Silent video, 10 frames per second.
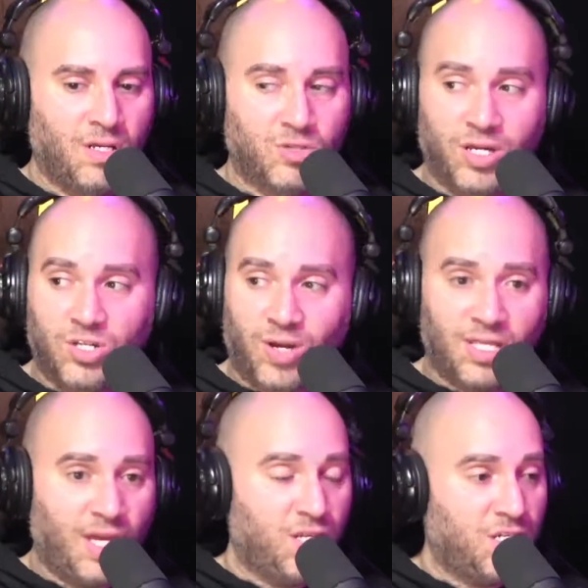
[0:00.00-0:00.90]
So I drank
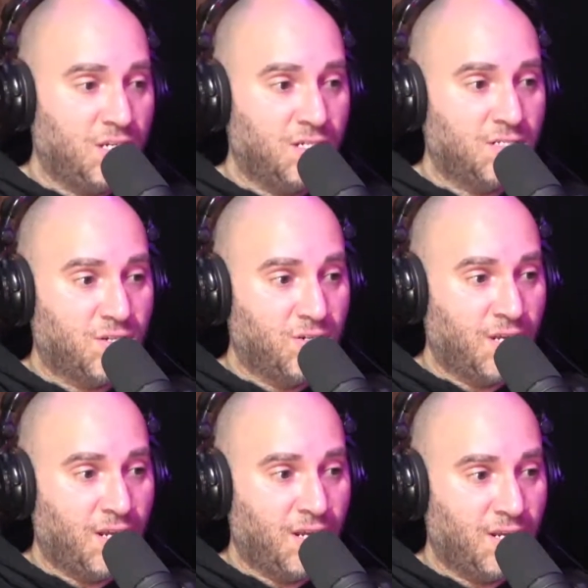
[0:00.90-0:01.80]
that shit
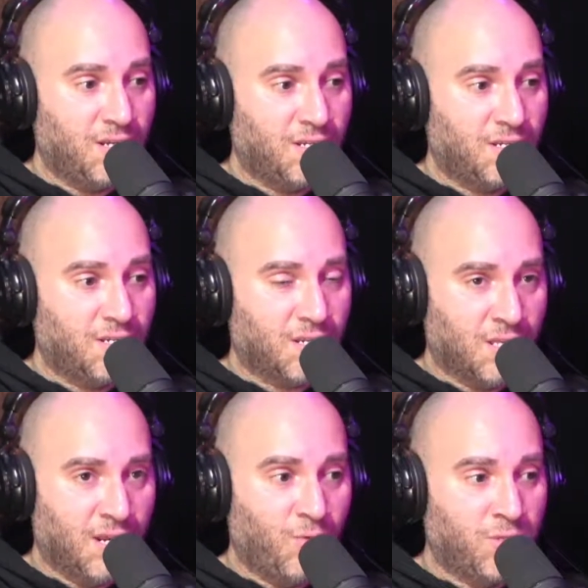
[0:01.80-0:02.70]
Thursday night.
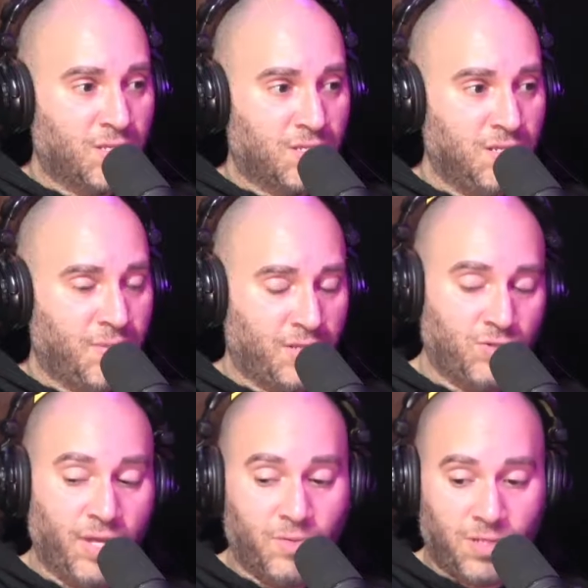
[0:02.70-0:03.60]
And then I went to sleep and I
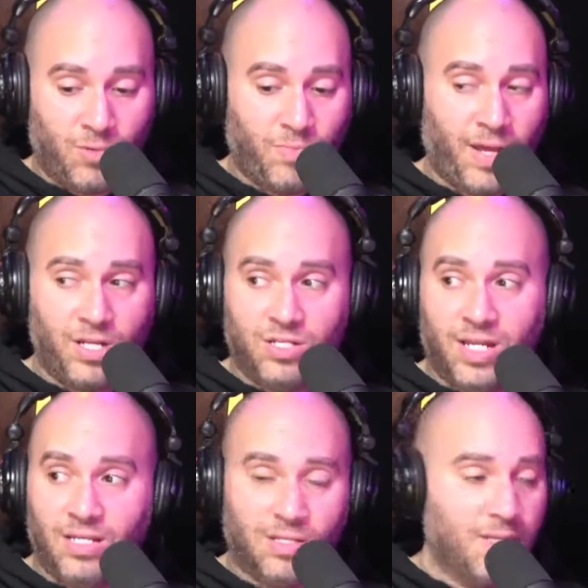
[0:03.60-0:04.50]
told Amber, like, we probably should
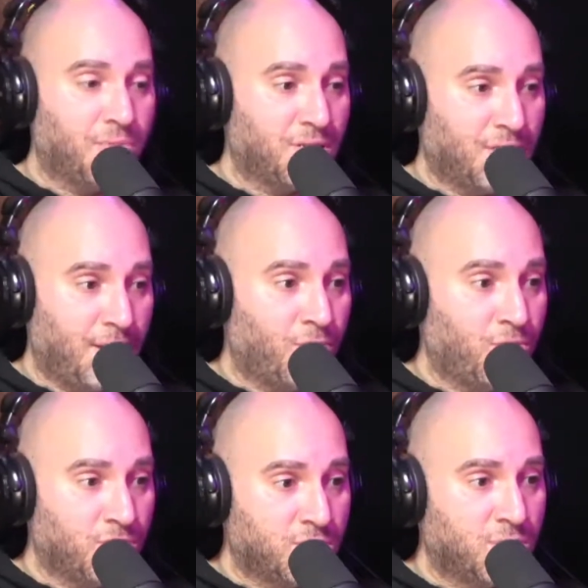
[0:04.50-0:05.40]
not sleep in the same
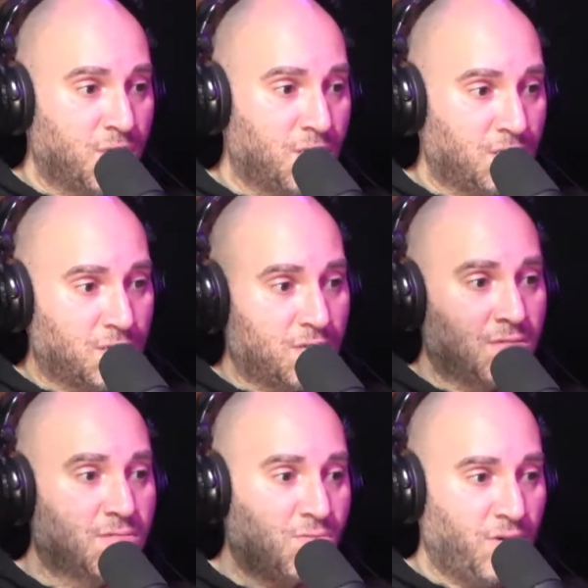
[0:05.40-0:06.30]
room. Like,
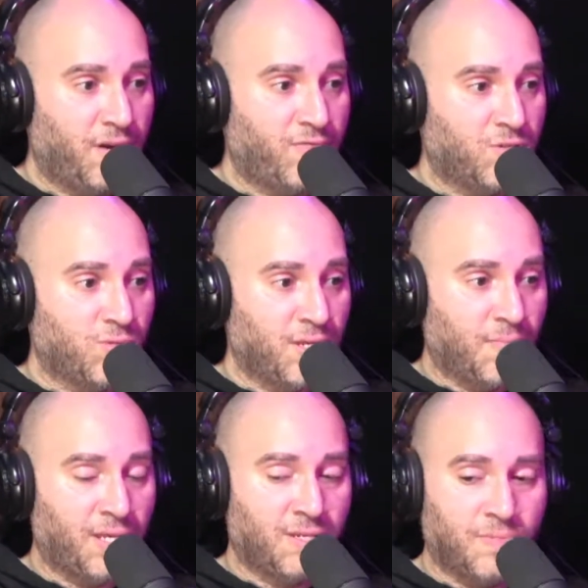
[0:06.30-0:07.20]
just whatever. So
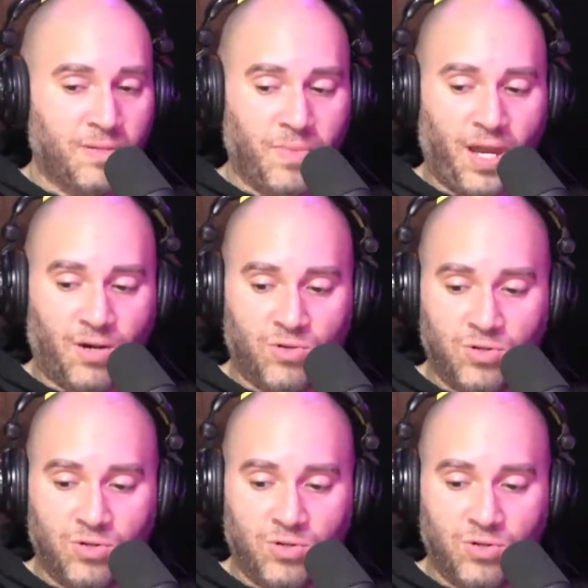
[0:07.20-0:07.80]
I slept in the back room.